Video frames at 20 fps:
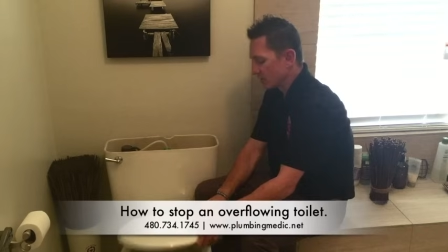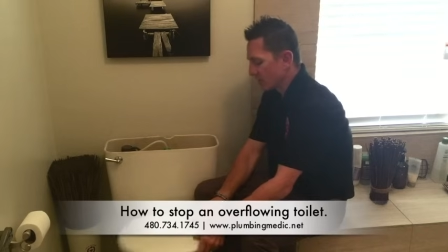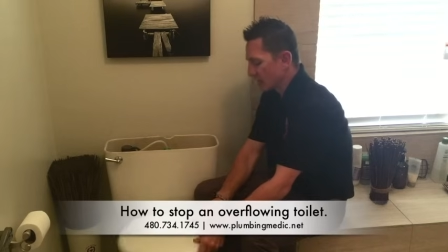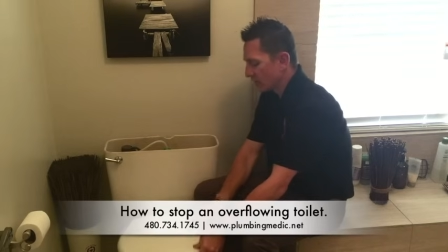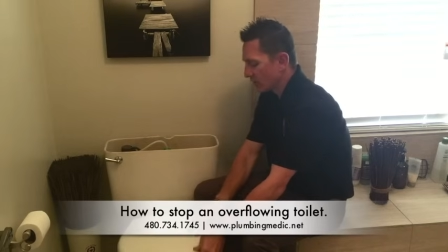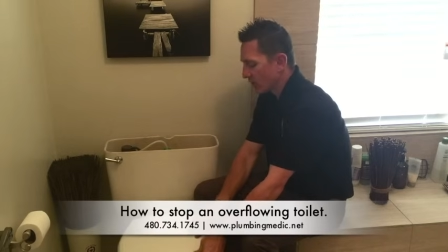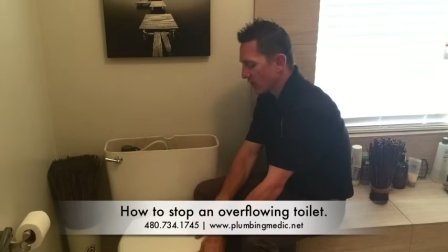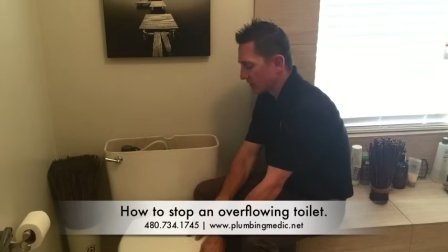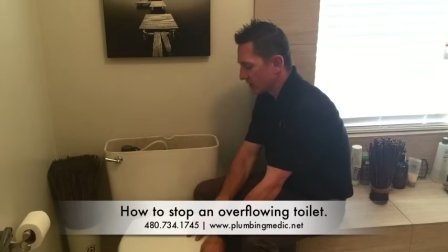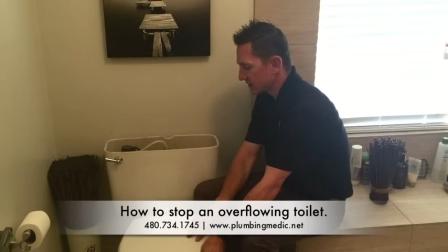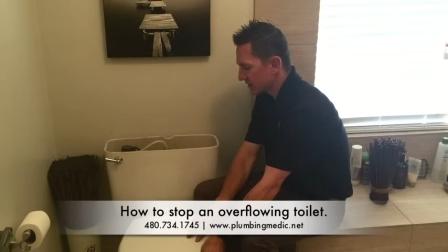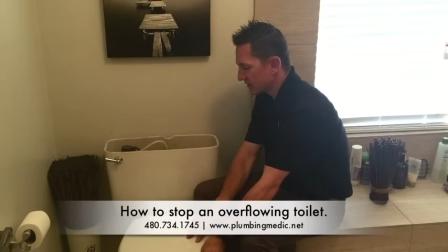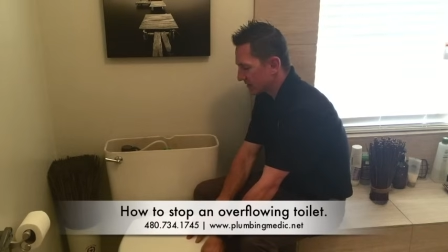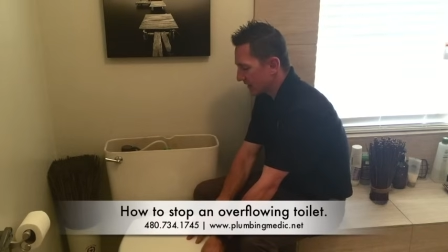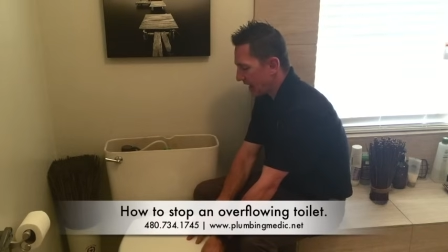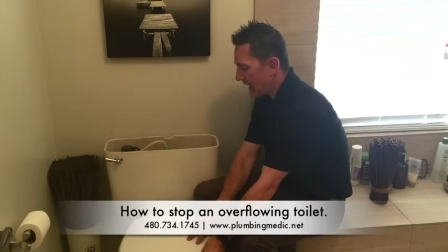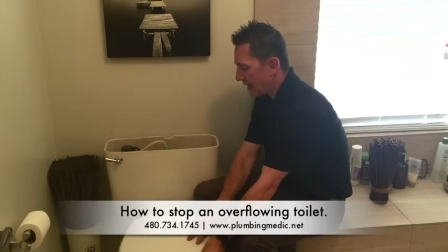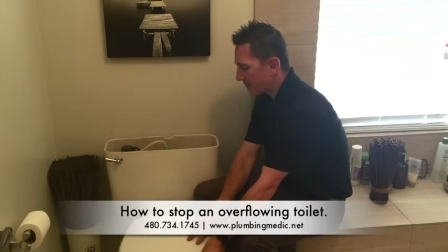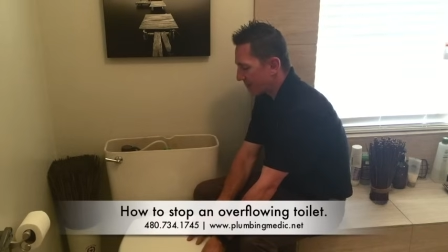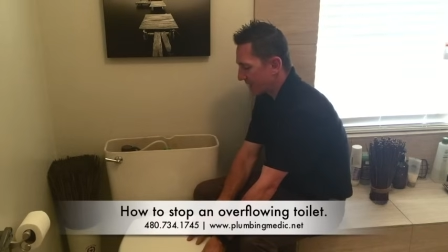In order to
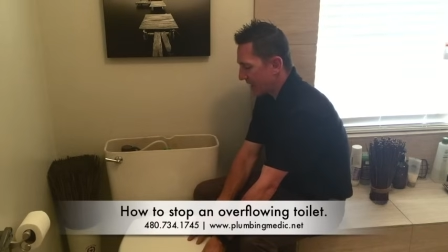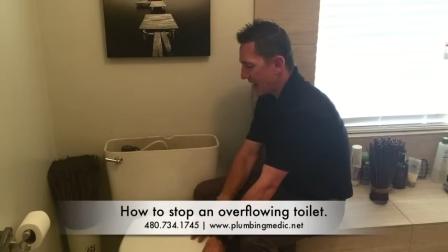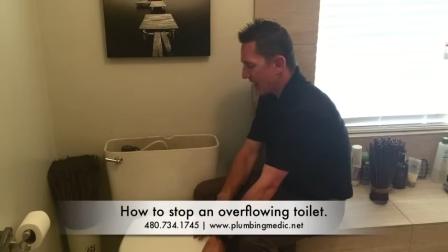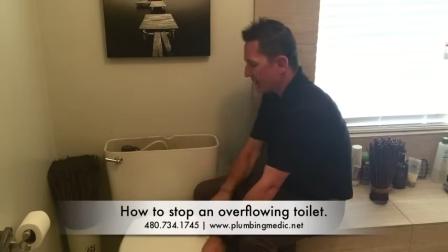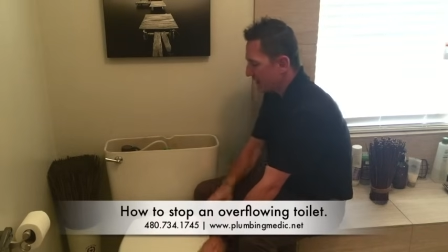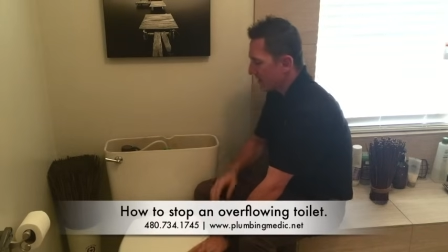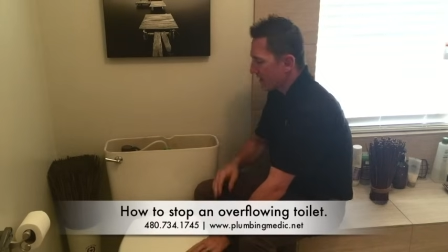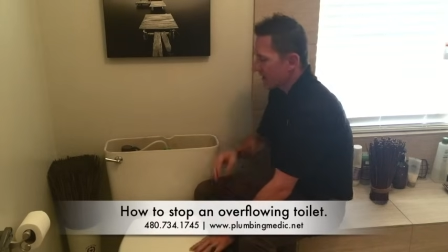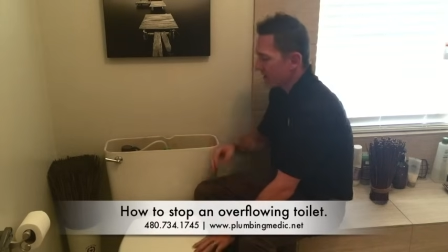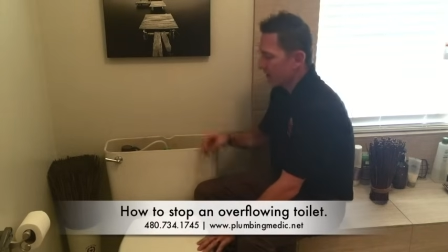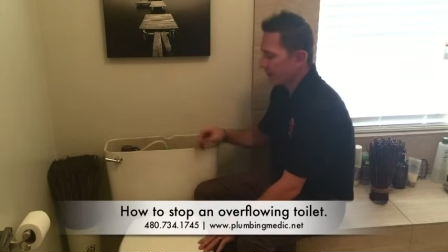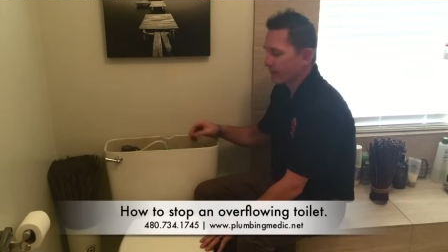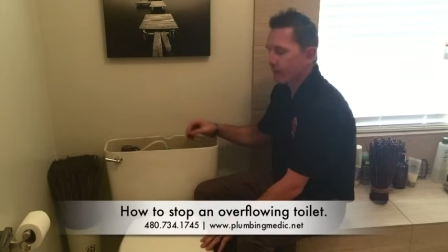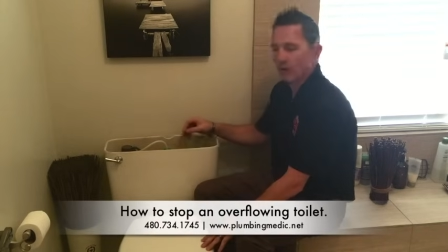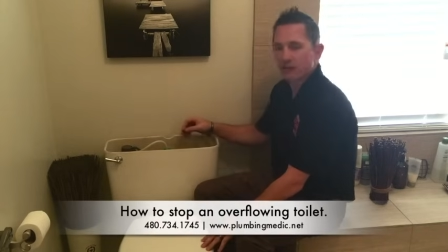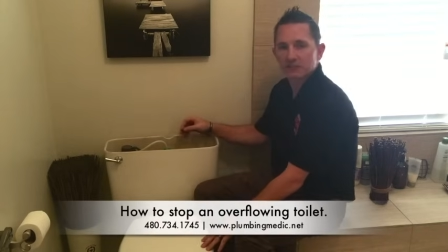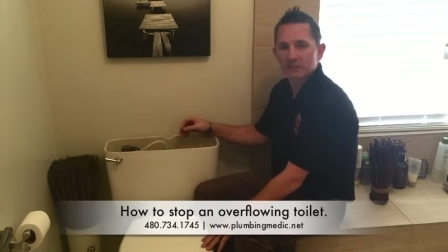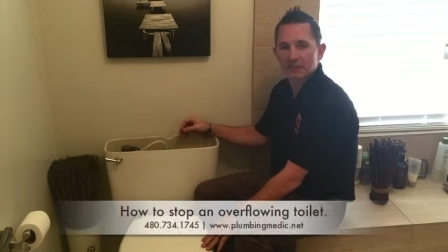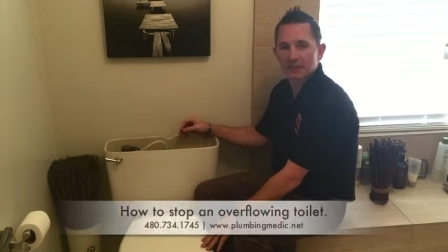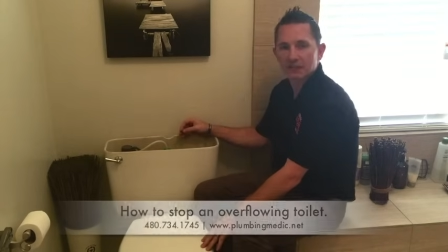stop that, the
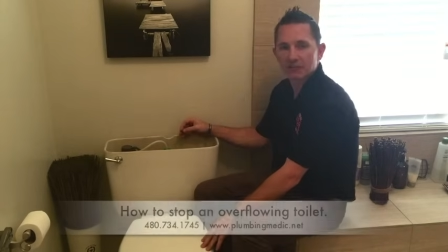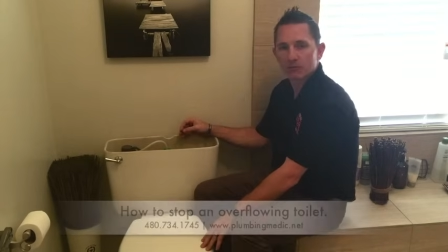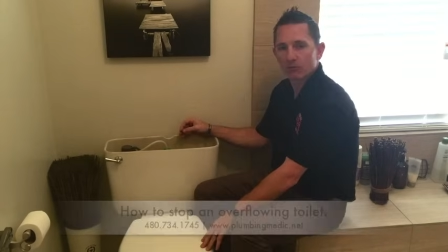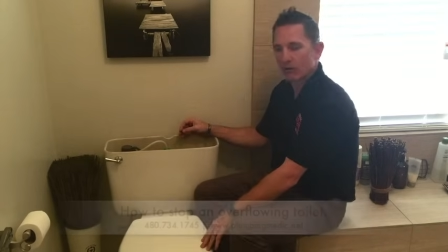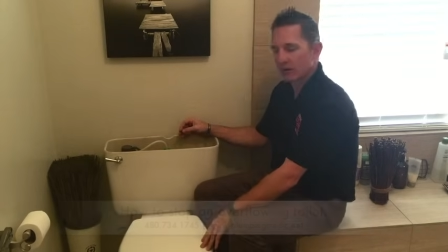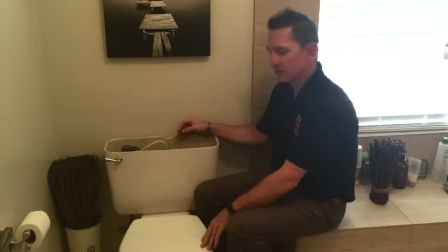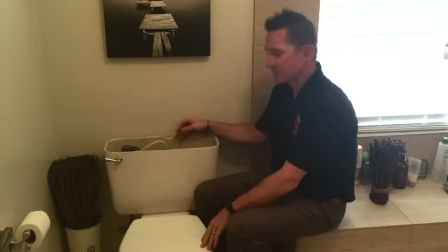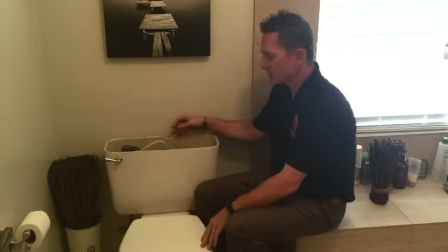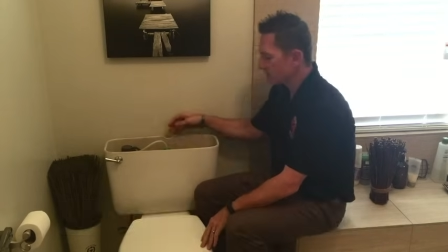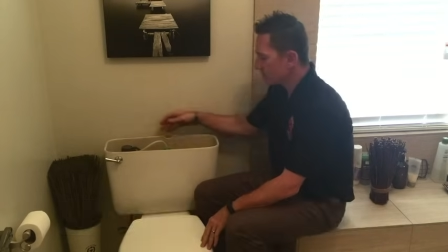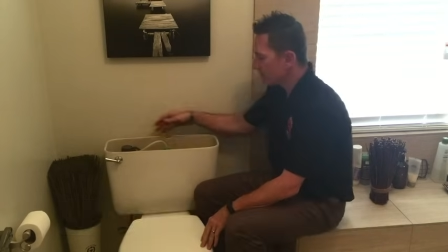first thing you want to